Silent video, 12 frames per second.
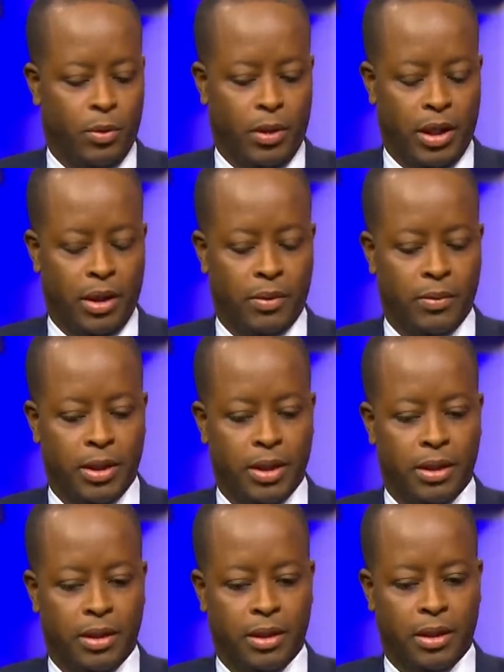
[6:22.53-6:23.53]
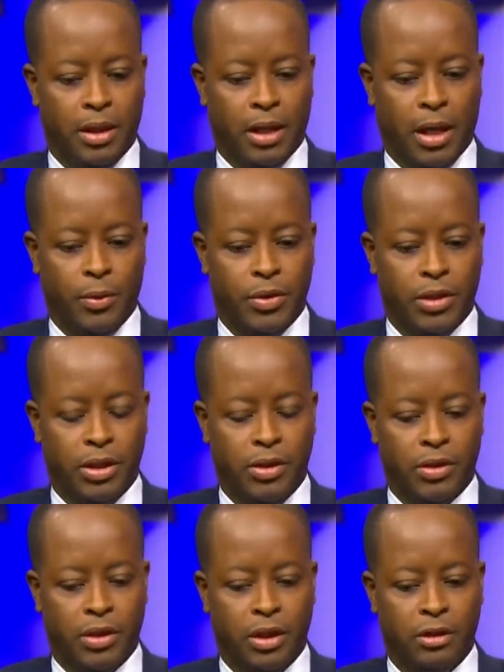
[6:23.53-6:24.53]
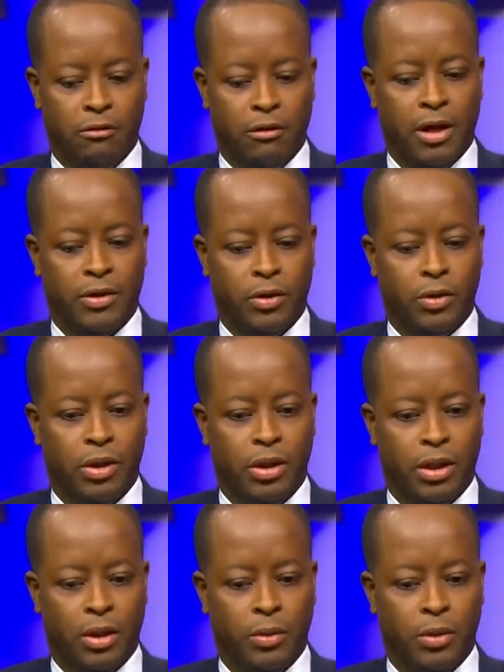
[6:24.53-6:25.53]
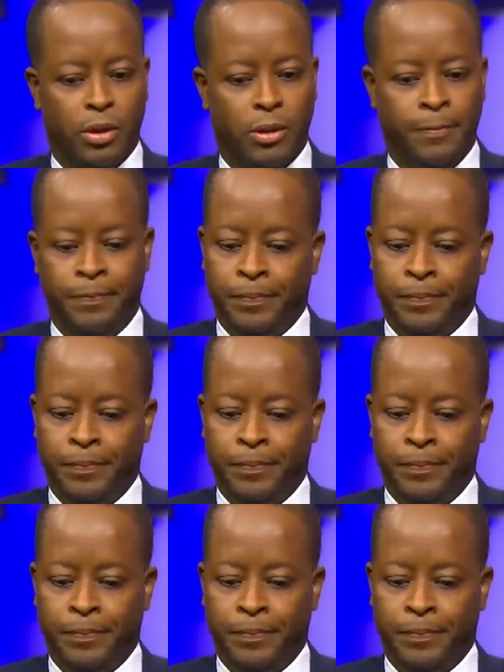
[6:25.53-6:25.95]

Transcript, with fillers: When I was here as an undergrad student, there were